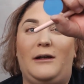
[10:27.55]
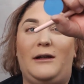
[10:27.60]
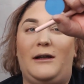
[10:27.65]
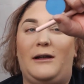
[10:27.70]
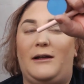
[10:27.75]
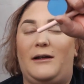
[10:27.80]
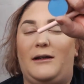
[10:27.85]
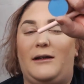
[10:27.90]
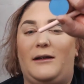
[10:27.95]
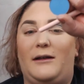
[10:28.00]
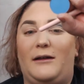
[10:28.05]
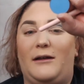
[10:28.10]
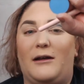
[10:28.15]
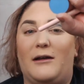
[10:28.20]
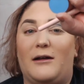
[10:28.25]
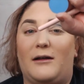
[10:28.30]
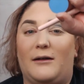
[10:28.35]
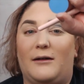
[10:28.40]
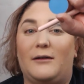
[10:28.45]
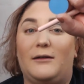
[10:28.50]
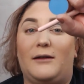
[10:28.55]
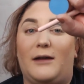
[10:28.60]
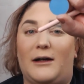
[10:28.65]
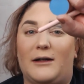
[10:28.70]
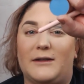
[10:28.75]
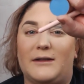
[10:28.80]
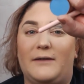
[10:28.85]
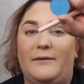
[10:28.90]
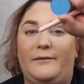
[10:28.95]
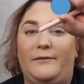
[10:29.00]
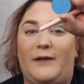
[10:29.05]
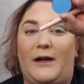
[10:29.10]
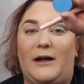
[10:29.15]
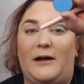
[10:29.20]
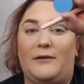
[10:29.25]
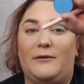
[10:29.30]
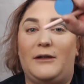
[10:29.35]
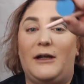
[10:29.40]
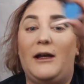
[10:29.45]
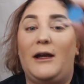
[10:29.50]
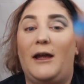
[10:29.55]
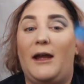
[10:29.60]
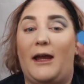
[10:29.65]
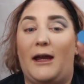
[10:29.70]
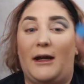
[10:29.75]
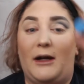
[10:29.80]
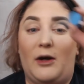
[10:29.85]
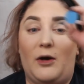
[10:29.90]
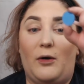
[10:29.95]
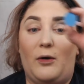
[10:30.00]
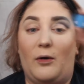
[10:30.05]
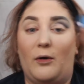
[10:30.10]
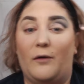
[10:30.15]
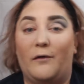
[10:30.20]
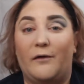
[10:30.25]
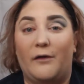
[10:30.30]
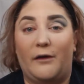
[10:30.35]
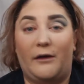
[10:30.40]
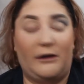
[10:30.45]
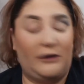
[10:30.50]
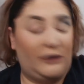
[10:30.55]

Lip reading: in the color Lost and Found, and go over the